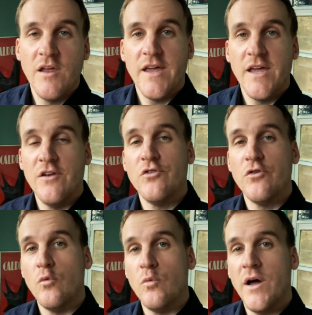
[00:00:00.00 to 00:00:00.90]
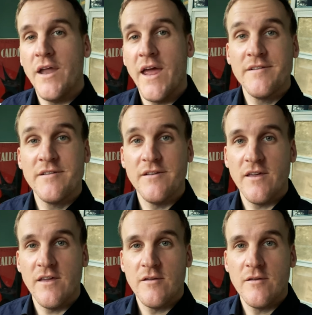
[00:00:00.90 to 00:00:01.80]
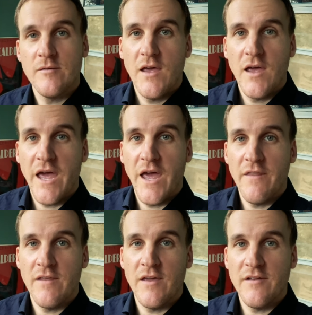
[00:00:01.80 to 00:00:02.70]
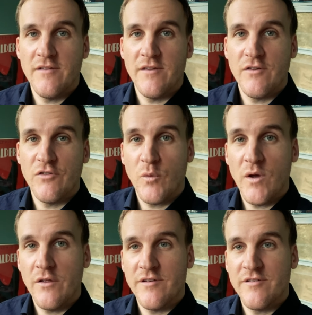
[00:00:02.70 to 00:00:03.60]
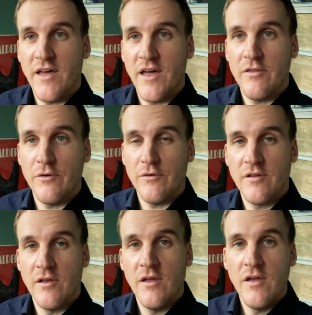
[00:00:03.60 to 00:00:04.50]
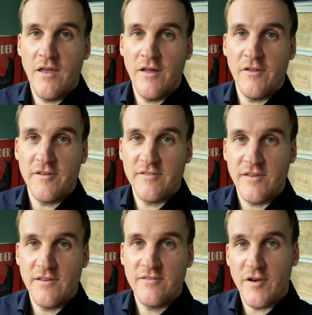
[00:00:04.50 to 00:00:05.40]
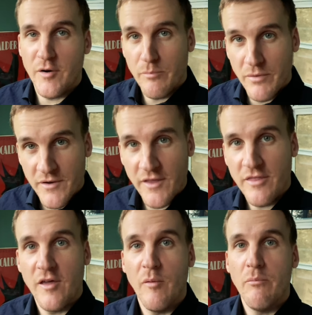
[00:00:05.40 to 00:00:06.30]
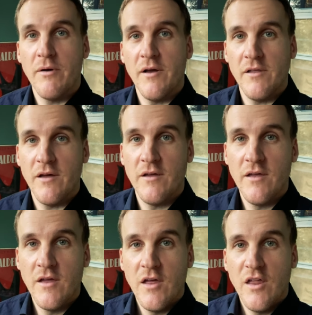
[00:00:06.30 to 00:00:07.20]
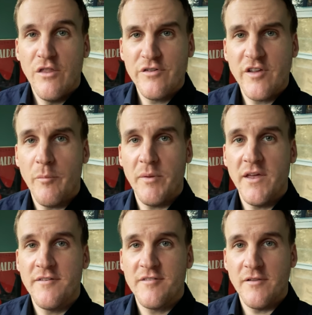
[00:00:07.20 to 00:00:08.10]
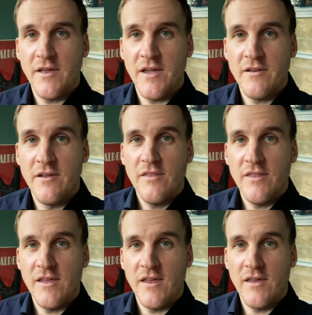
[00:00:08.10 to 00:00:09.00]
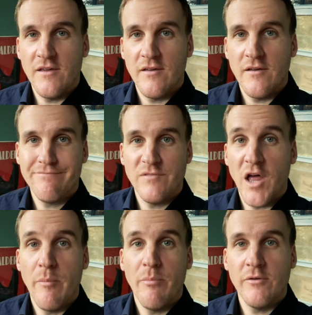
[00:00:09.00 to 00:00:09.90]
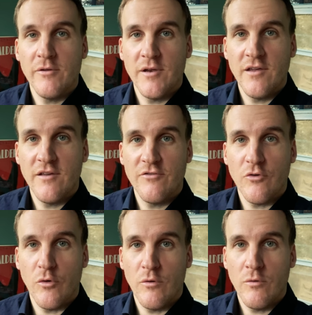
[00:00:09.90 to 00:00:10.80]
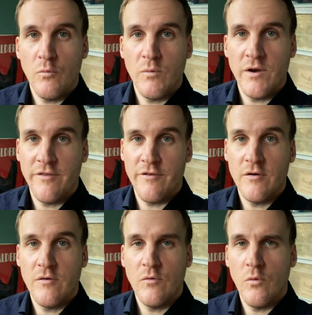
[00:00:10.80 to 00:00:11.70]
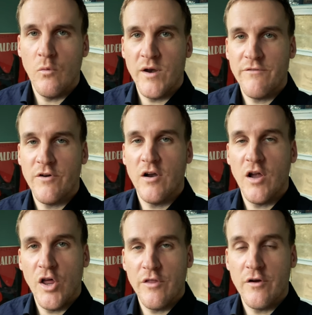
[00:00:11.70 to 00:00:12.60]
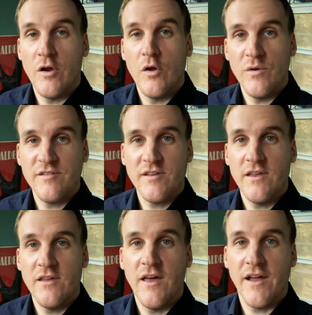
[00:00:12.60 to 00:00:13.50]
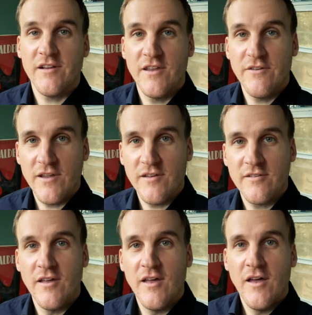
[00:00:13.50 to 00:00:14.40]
into one entity. And the idea as well is that those LLCs that are beneath the umbrella, those help insulate the liabilities or whatever other risky activities